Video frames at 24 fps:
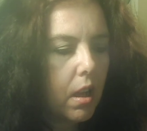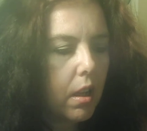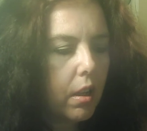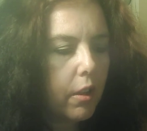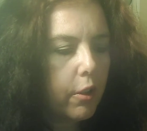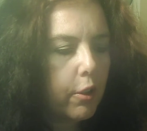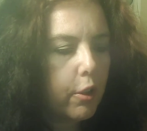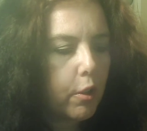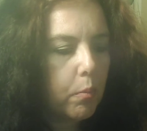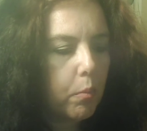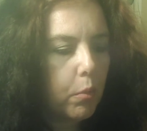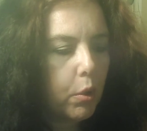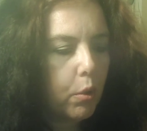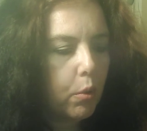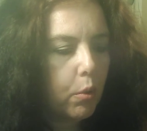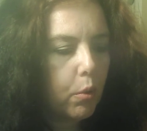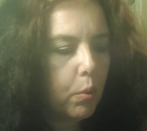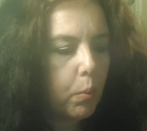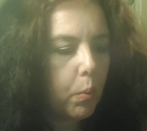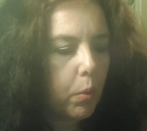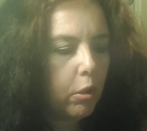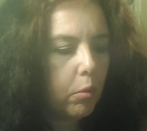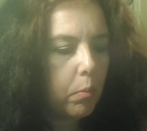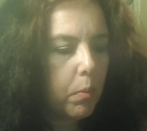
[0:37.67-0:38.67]
The moon
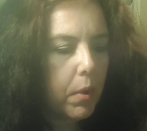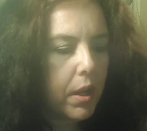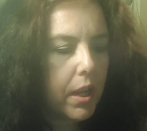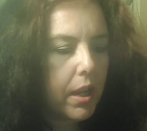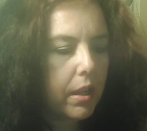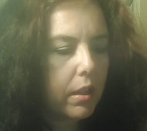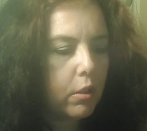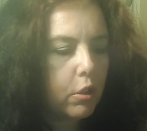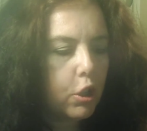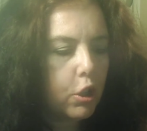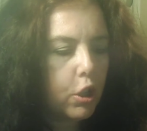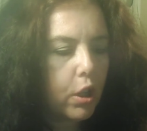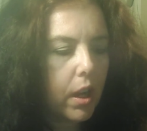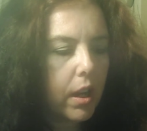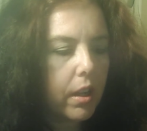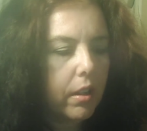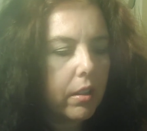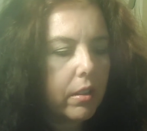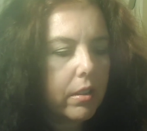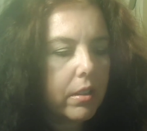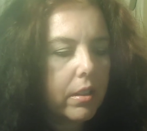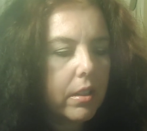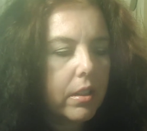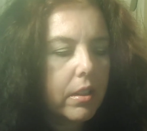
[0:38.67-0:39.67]
will be
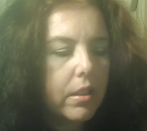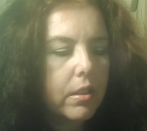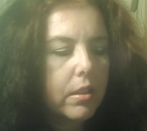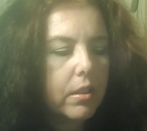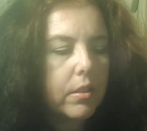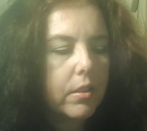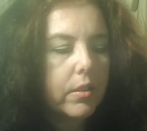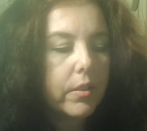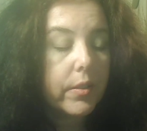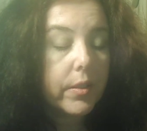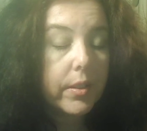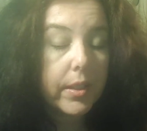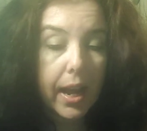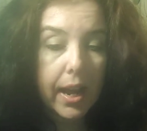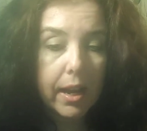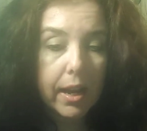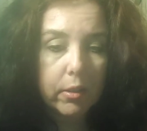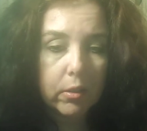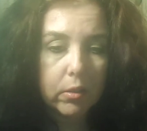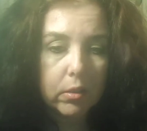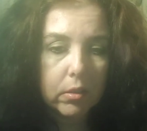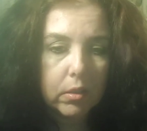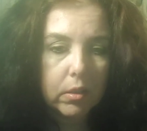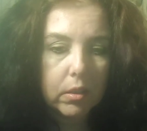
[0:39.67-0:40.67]
conjunct
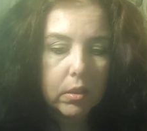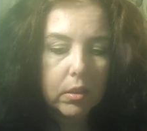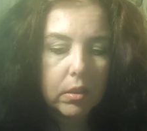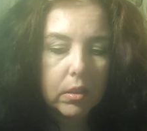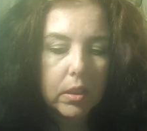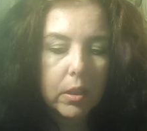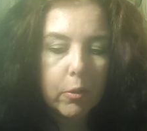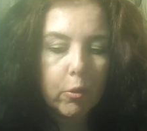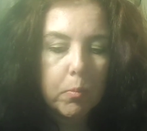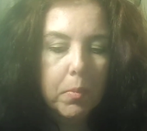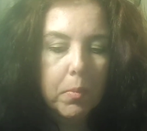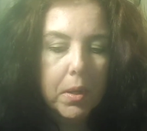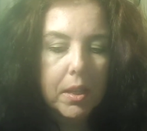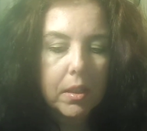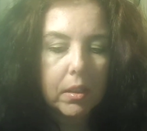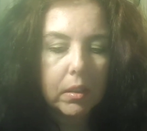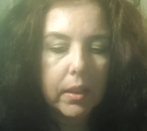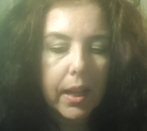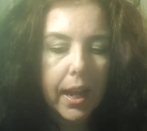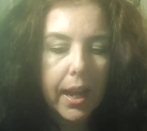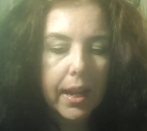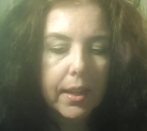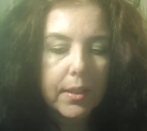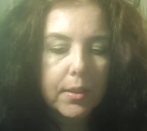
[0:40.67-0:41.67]
Saturn. It will be the
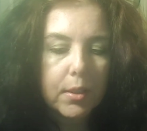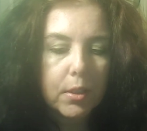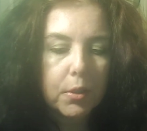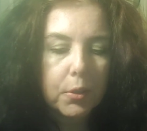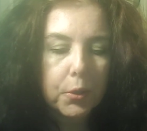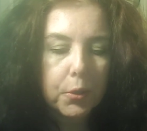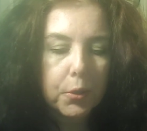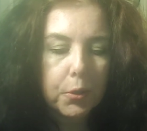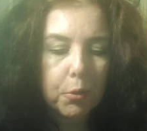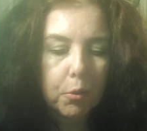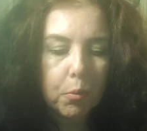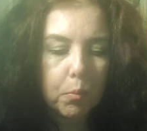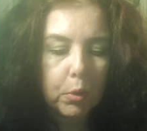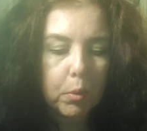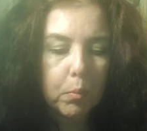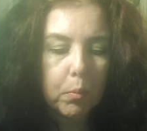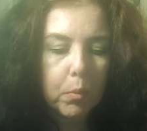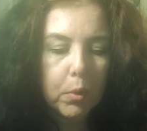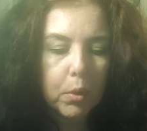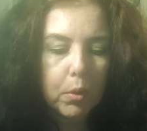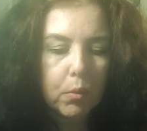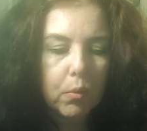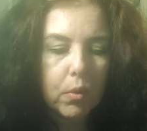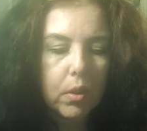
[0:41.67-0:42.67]
last
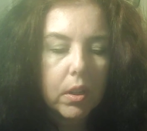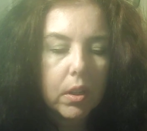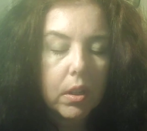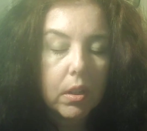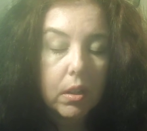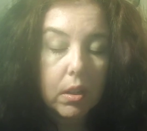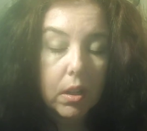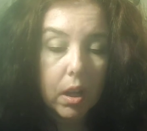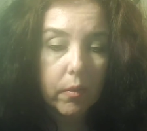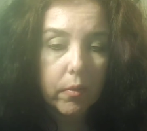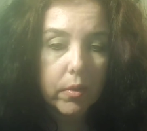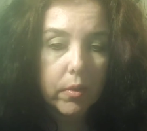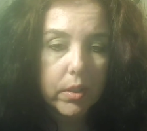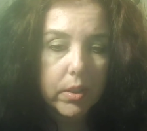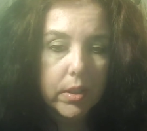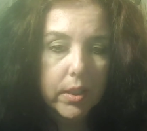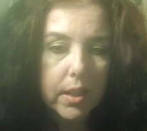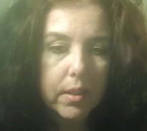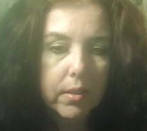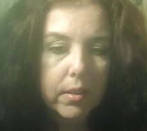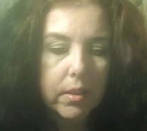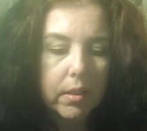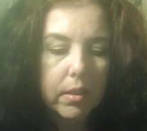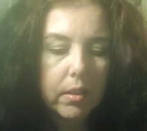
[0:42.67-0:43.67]
supermoon of the
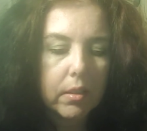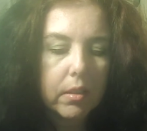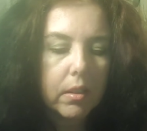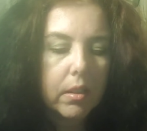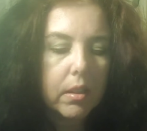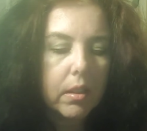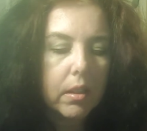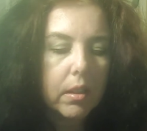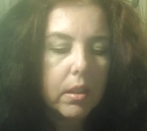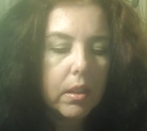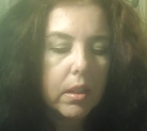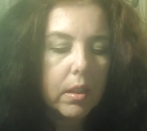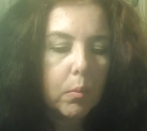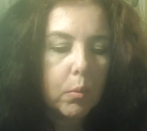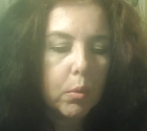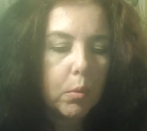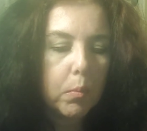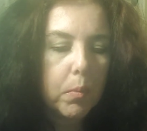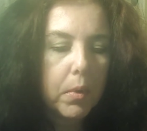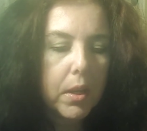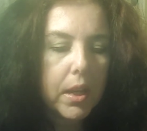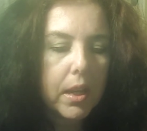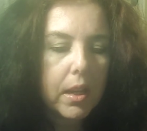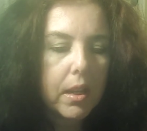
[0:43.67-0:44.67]
season. It will
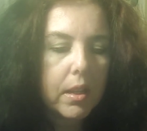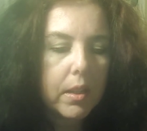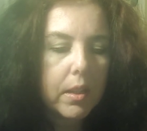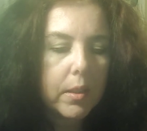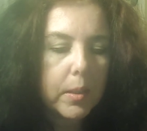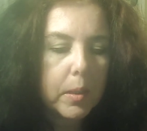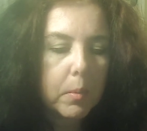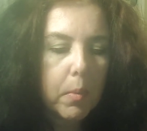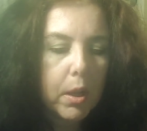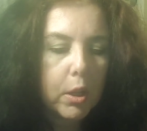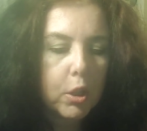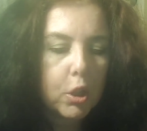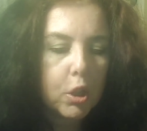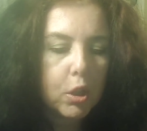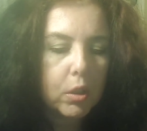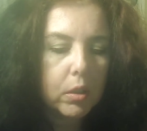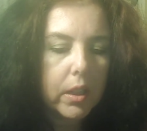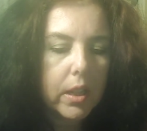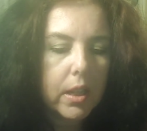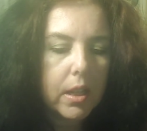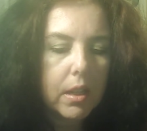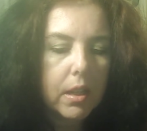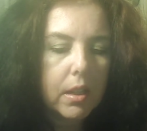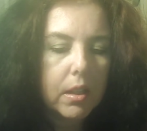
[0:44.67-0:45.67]
be
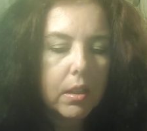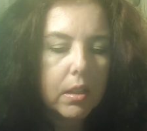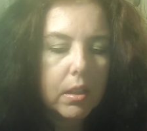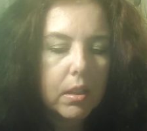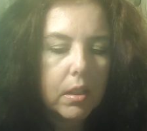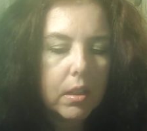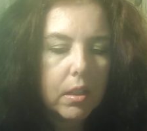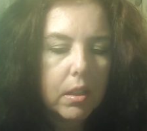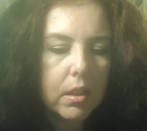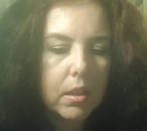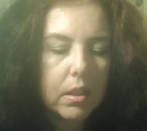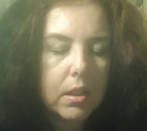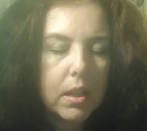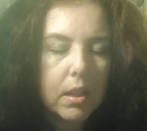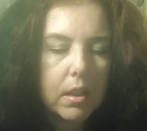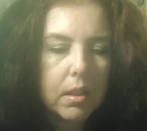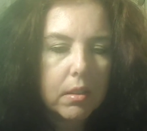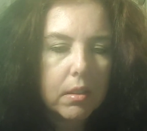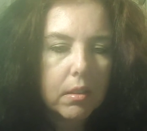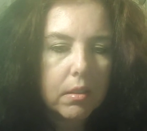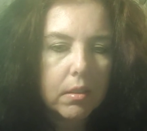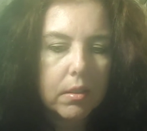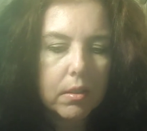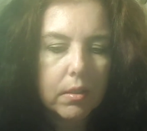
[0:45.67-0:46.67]
especially
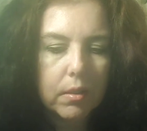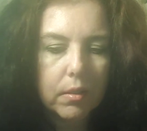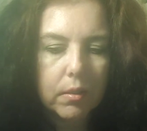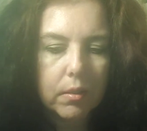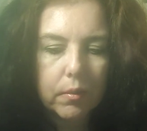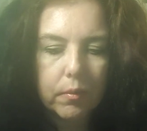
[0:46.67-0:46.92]
intense.